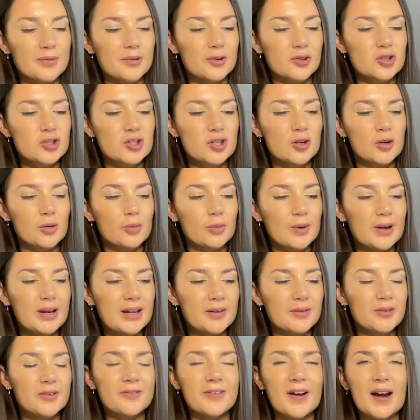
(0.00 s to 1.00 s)
you're Stuart
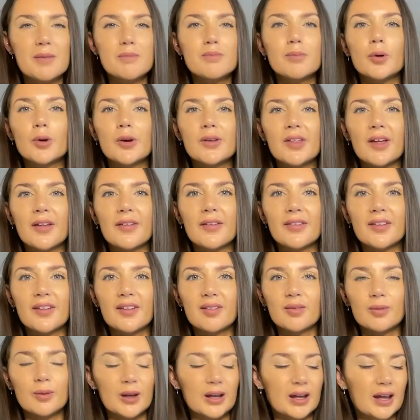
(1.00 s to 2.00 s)
Williams fanboy then
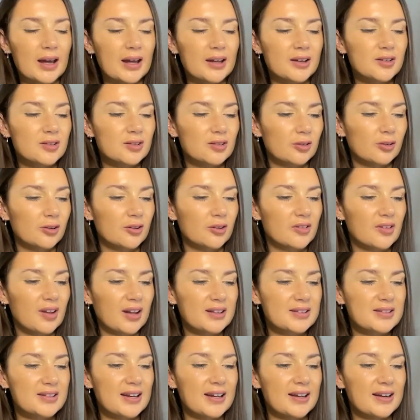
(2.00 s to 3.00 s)
this weekend or on
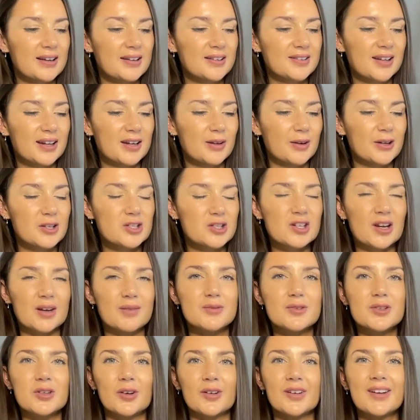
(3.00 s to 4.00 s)
Saturday, at least anyway.
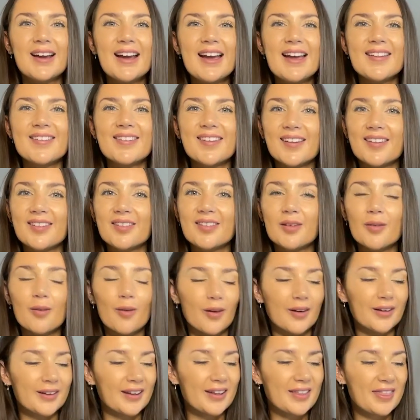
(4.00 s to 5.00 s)
Shamshon 6 to
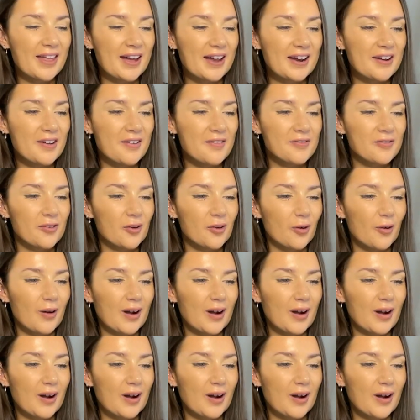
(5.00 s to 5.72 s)
1 then for